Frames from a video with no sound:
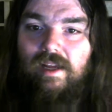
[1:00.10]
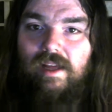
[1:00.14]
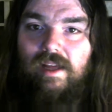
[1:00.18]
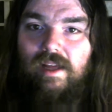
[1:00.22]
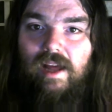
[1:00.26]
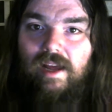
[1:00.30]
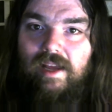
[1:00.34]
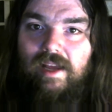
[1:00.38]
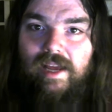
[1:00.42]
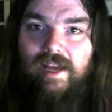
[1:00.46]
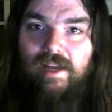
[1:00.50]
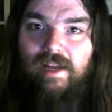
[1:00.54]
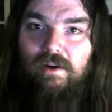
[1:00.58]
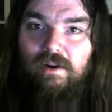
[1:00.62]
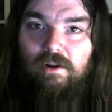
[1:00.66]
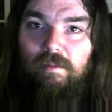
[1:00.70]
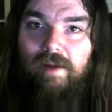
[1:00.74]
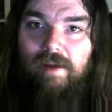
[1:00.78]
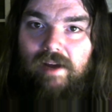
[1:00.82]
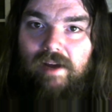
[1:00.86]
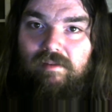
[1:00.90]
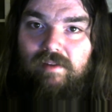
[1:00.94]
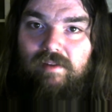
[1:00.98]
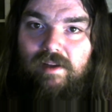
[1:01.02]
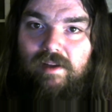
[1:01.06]
I can't do a
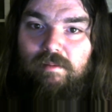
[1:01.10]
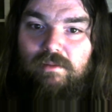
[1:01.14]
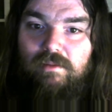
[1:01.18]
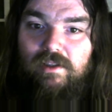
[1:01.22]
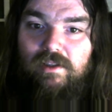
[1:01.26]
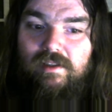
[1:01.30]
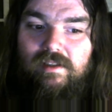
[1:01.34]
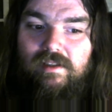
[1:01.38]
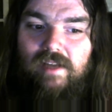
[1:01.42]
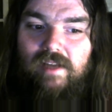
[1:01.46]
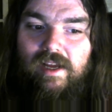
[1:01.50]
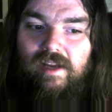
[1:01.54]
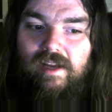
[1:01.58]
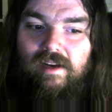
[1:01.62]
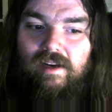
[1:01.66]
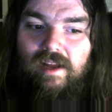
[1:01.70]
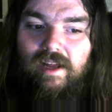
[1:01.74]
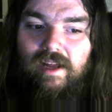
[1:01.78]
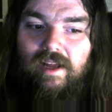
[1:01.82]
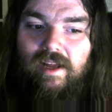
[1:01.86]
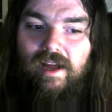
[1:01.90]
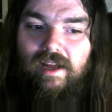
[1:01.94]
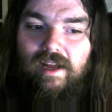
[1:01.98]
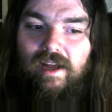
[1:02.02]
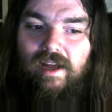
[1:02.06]
backflip, just saying.
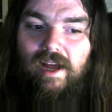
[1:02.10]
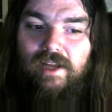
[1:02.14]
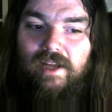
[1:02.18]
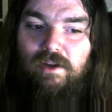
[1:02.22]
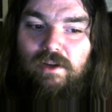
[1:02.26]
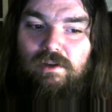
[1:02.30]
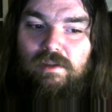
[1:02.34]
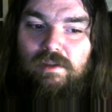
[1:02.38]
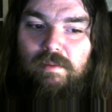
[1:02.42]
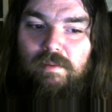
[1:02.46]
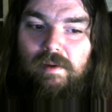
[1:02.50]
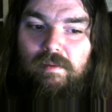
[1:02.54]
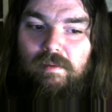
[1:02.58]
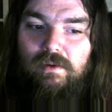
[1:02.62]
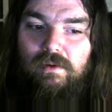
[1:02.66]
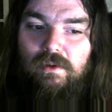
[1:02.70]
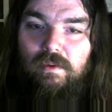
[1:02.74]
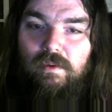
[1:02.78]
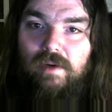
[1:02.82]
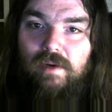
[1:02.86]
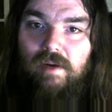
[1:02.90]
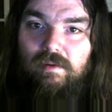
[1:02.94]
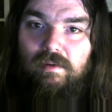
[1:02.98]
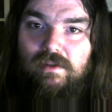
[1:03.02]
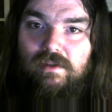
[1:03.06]
I used to be able to
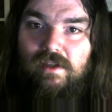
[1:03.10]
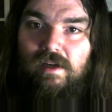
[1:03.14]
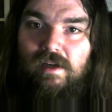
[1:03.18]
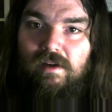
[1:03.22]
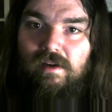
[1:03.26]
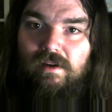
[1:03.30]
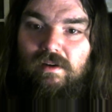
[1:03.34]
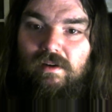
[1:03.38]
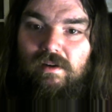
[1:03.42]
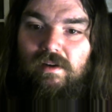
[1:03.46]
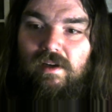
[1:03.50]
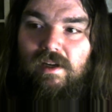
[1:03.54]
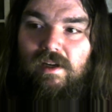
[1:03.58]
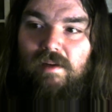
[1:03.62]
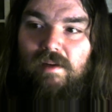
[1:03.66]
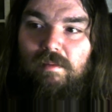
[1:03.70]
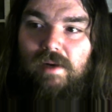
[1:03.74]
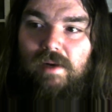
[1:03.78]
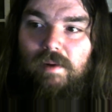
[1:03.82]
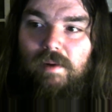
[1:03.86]
when I was younger, but that